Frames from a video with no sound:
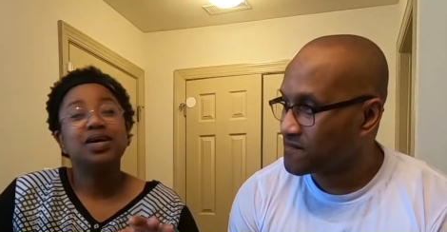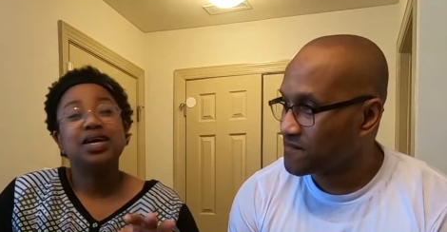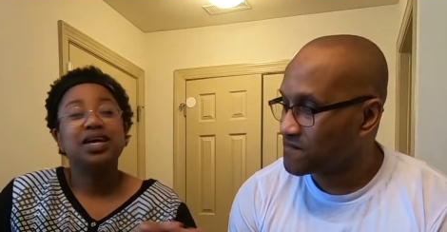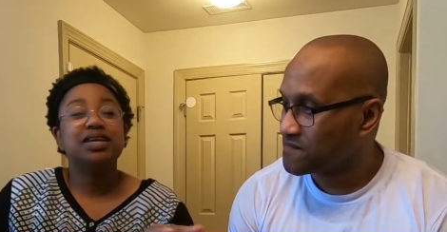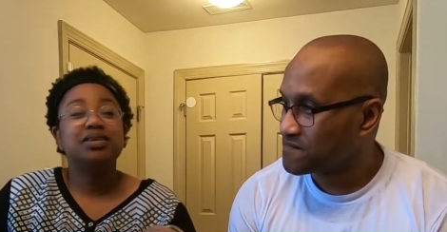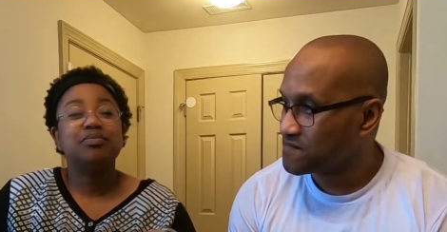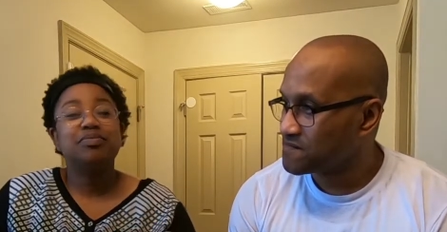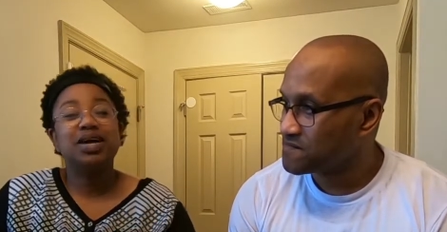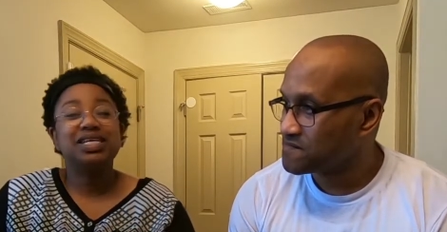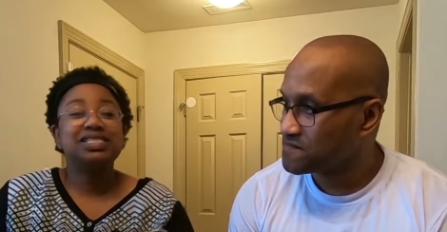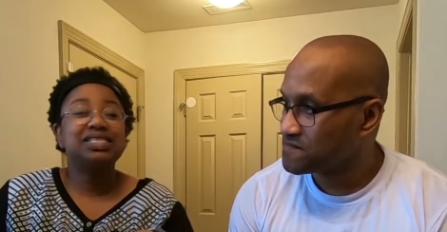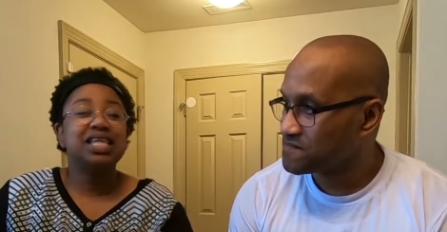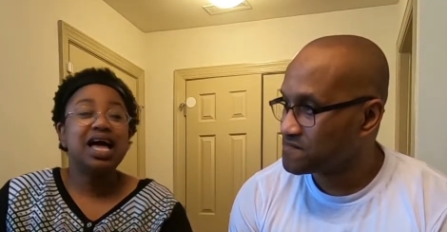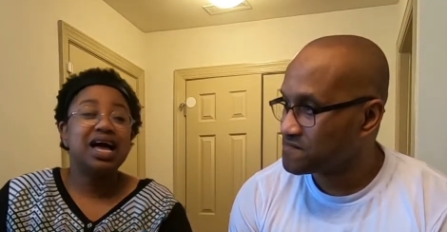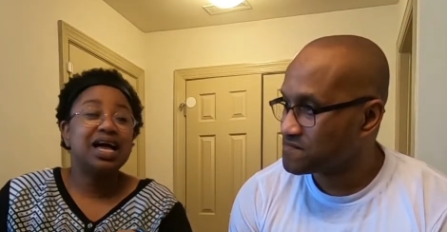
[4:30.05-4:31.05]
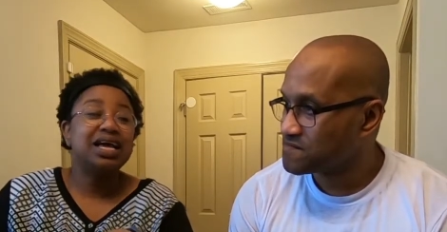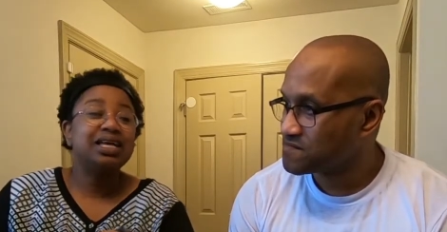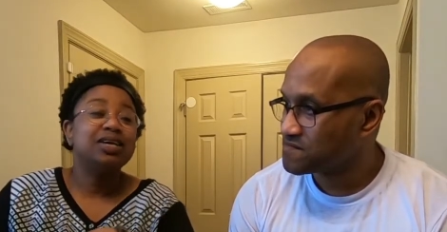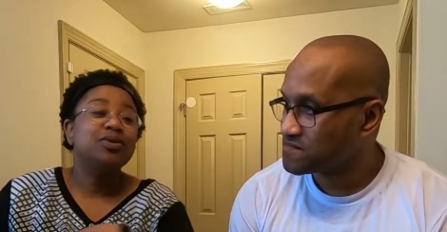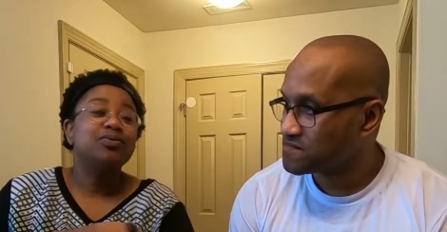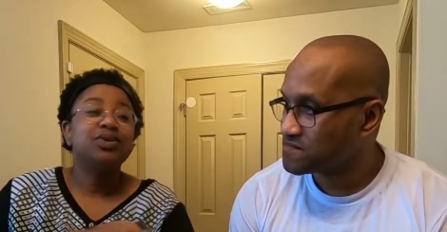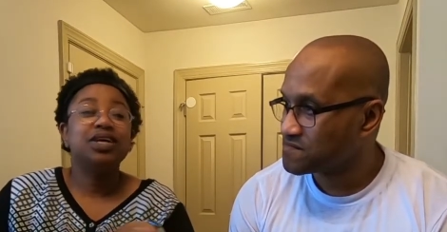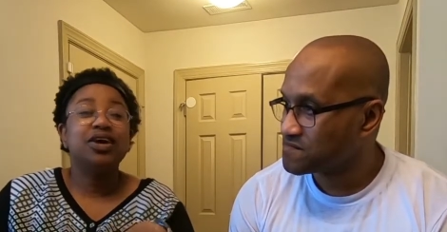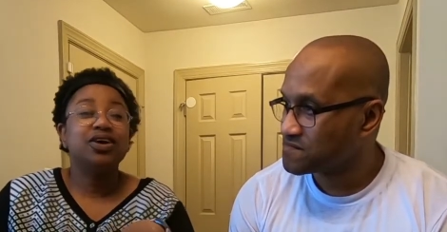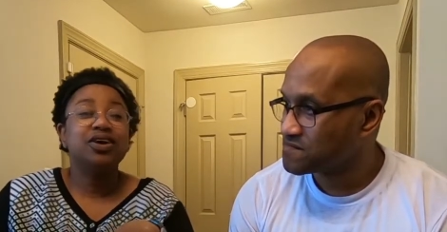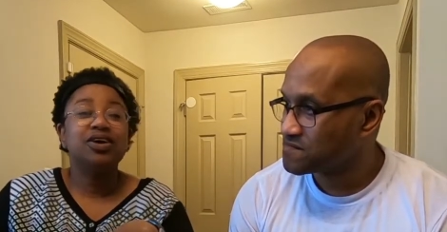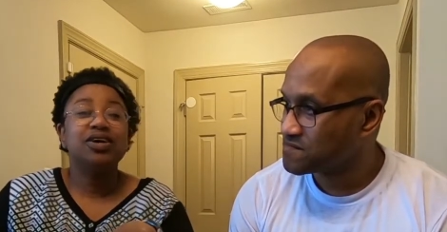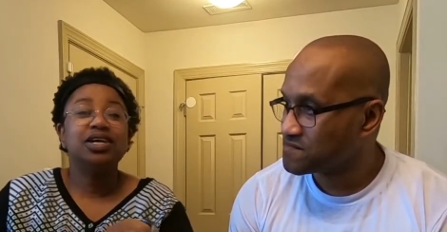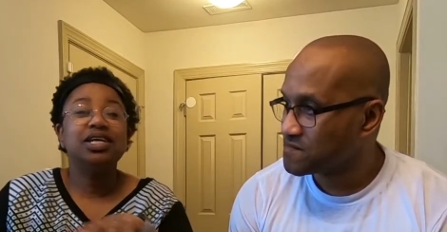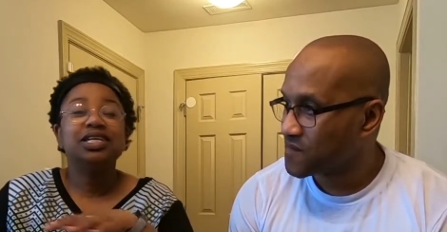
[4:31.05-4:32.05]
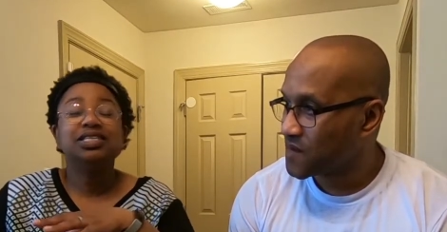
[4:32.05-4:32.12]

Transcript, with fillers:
Speaker 1: And the best line we heard